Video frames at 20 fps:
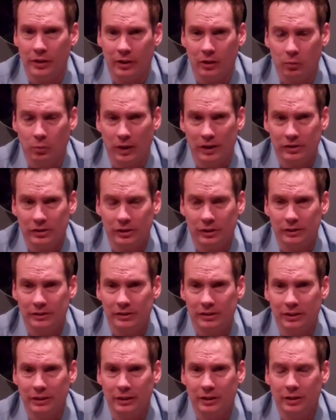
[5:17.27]
a
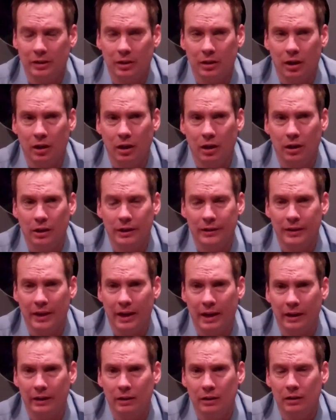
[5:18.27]
residency, in
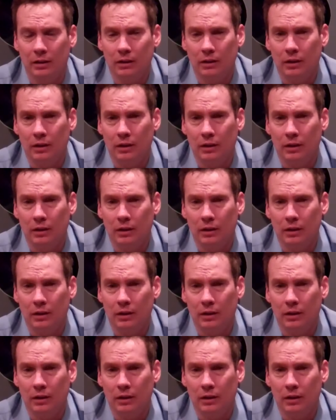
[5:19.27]
that,